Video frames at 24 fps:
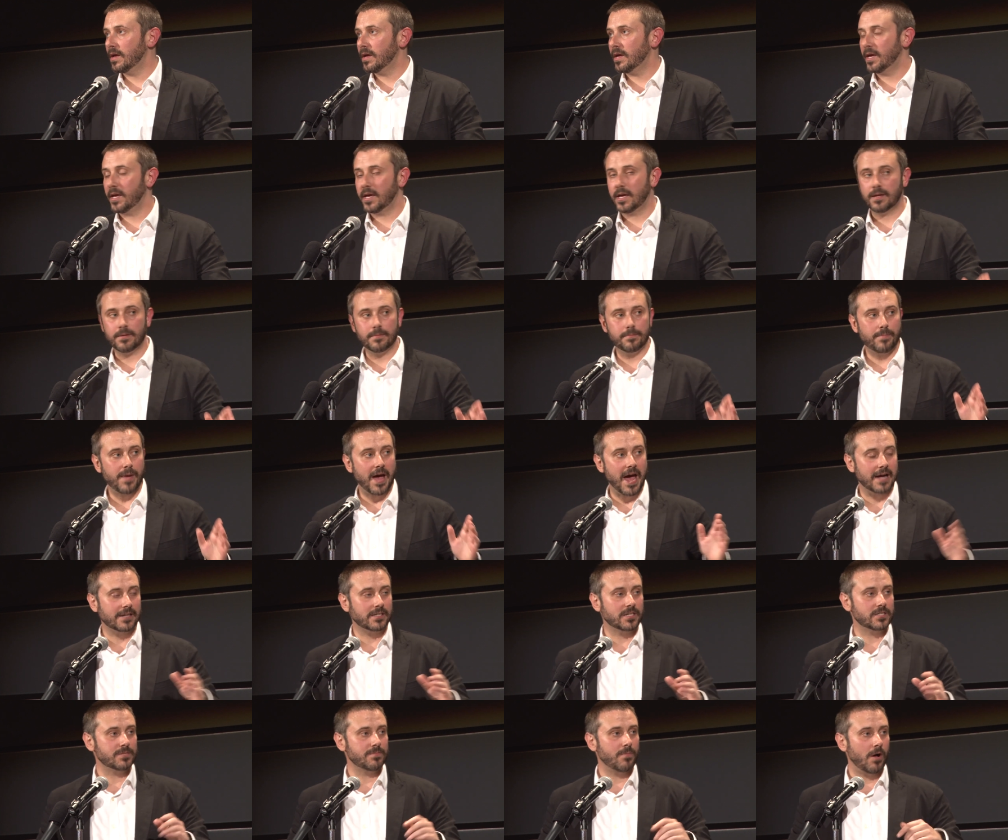He
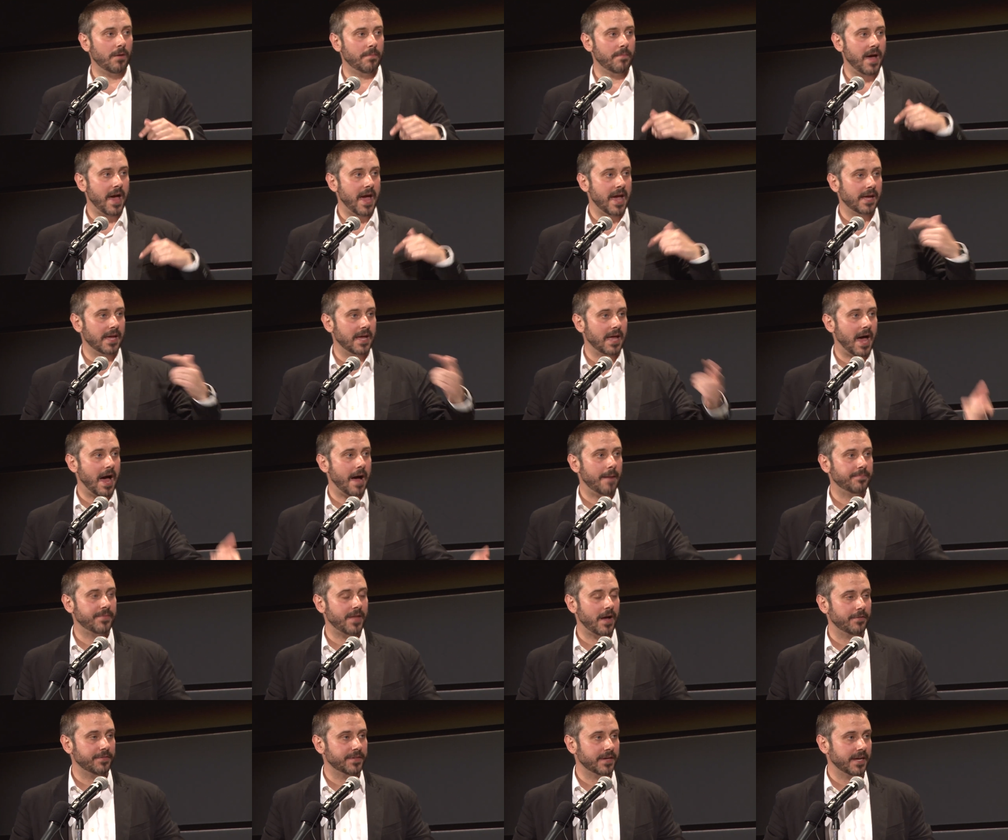packed a small bag, he
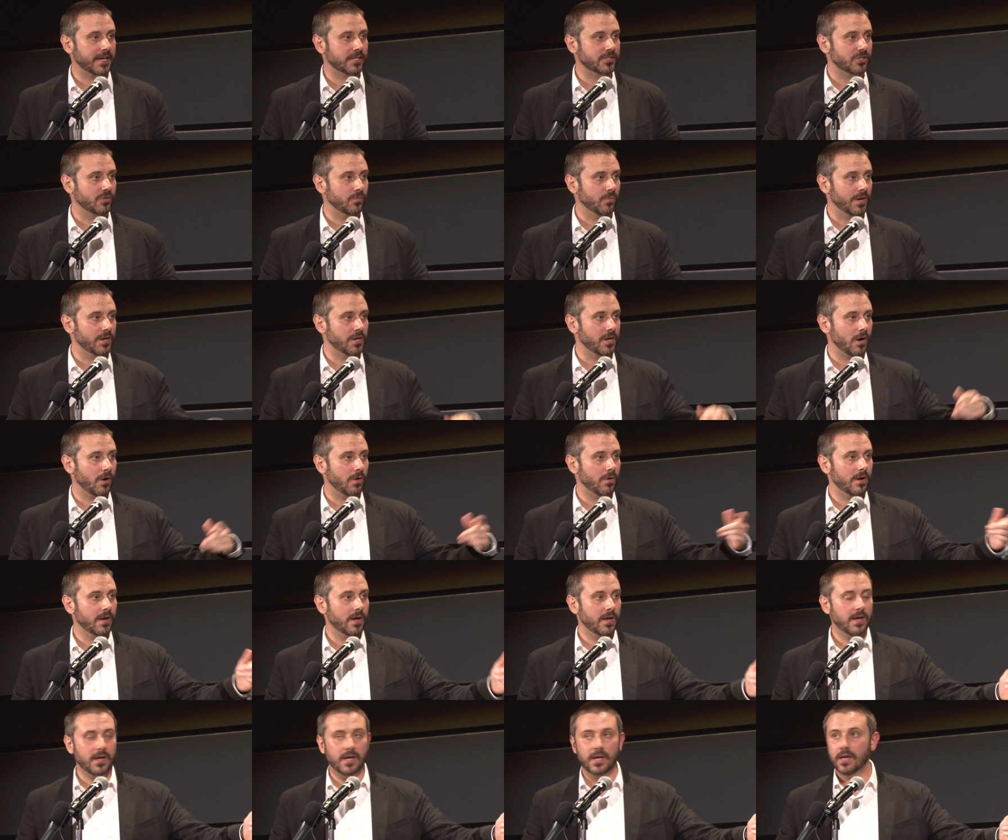hopped out the kitchen
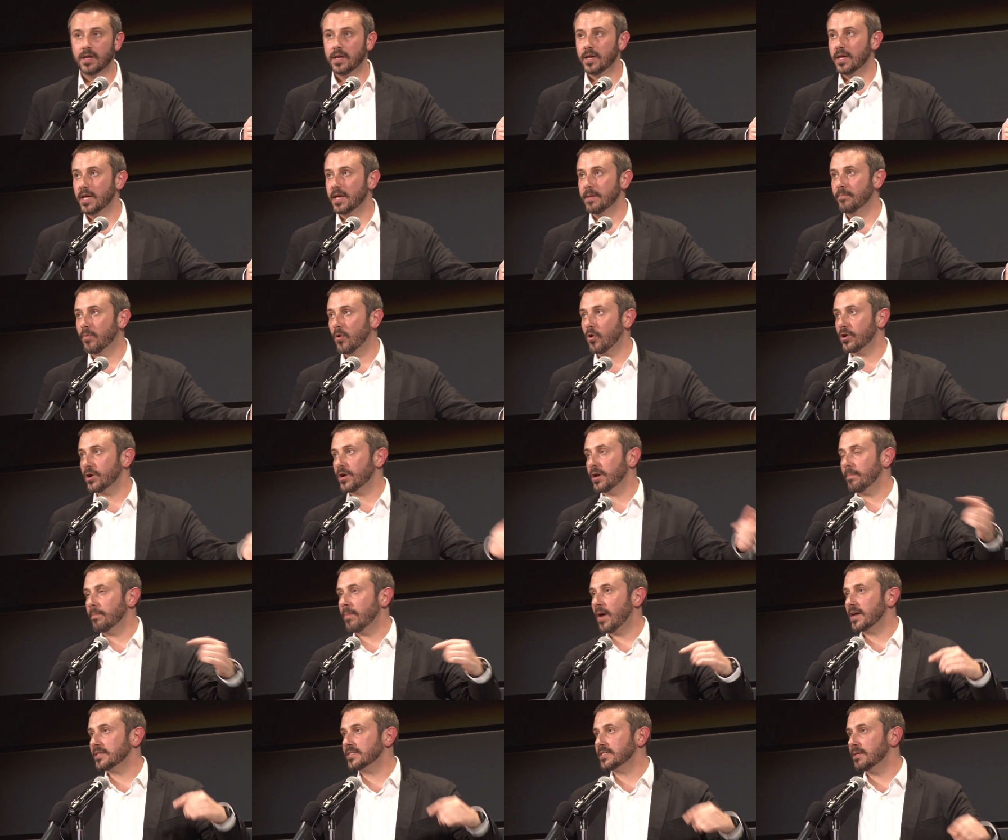window. He boarded
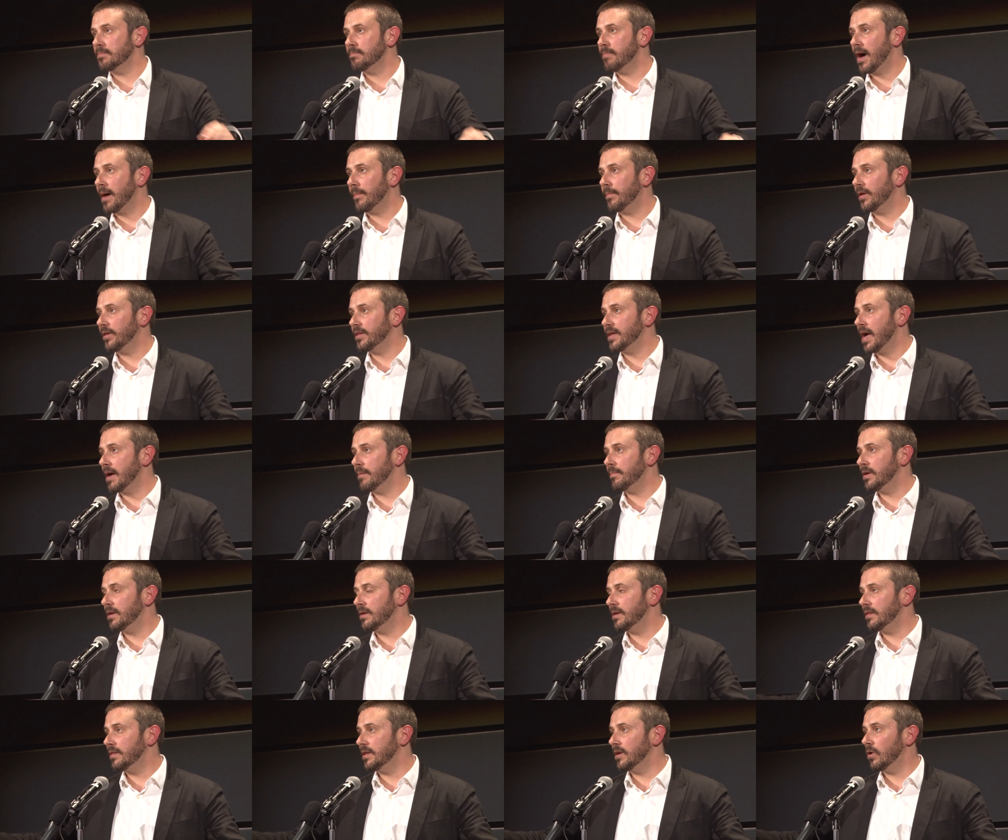a bus in Bab
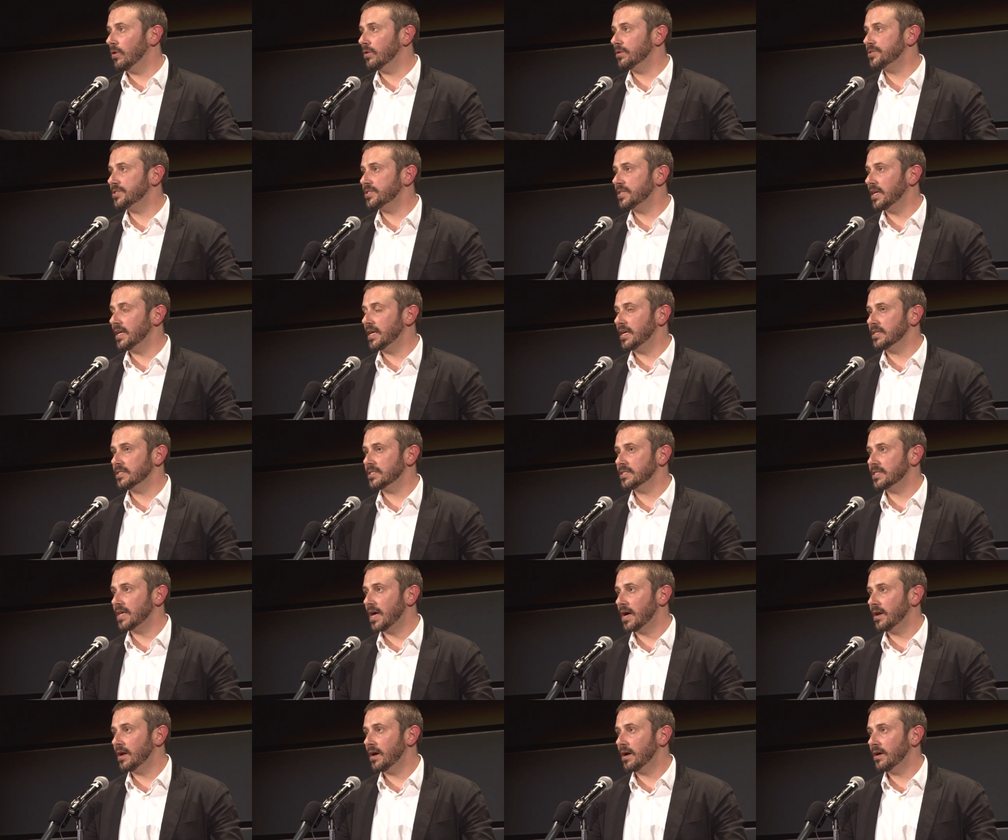Yemen, in the old city in
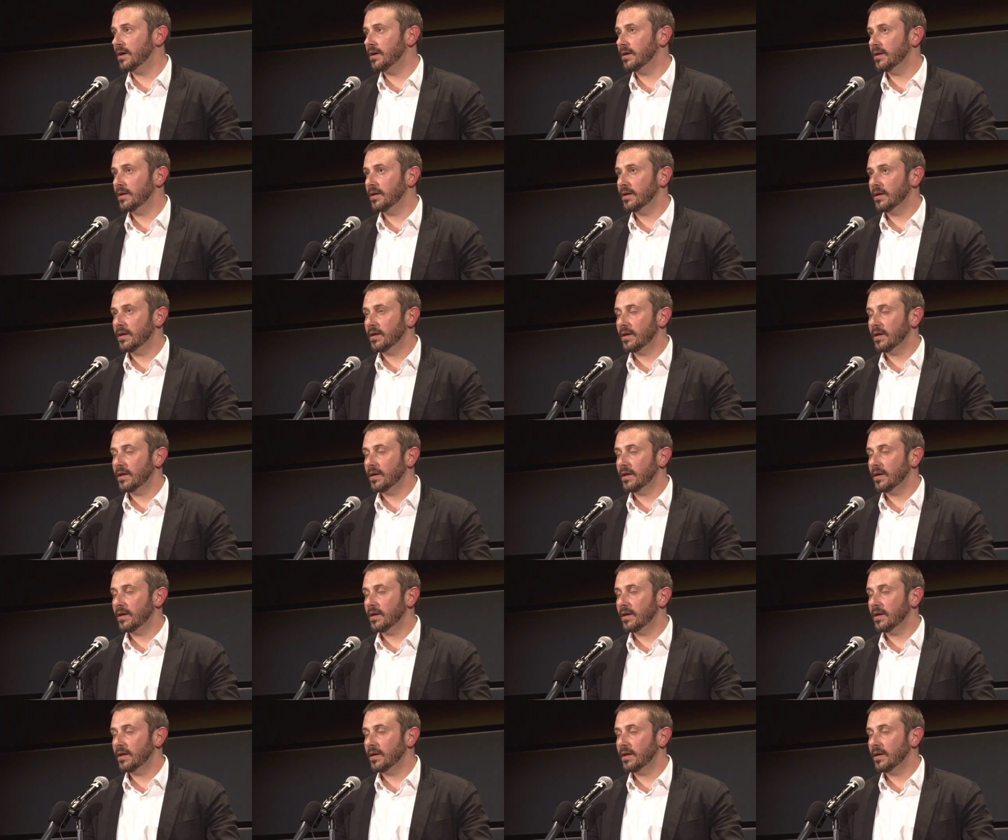Sana'a,